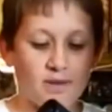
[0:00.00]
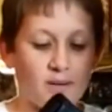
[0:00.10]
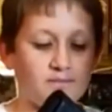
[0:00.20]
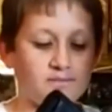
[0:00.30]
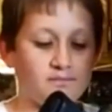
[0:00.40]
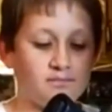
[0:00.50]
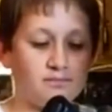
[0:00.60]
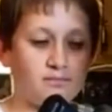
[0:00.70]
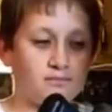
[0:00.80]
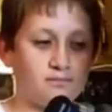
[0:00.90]
so
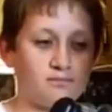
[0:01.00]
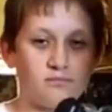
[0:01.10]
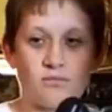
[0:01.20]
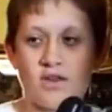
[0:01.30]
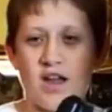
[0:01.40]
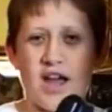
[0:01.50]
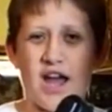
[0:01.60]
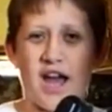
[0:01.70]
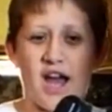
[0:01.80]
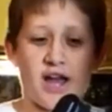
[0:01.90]
random. That
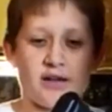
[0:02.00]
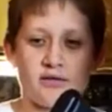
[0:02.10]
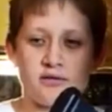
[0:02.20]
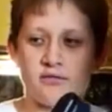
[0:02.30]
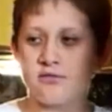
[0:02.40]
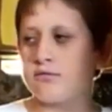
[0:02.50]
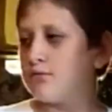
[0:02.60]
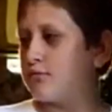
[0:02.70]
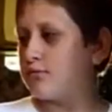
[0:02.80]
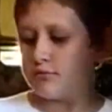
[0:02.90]
was the day of my
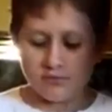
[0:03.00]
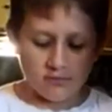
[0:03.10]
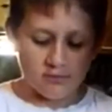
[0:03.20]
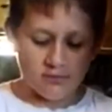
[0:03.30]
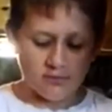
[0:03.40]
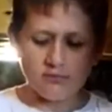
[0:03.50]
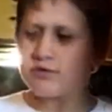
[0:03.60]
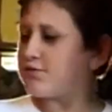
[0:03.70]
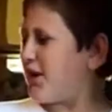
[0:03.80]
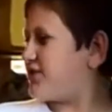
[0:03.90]
birthday.
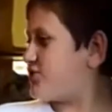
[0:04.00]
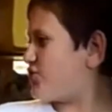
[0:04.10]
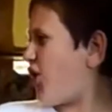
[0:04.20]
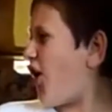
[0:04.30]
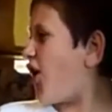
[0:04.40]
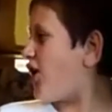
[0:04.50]
And I just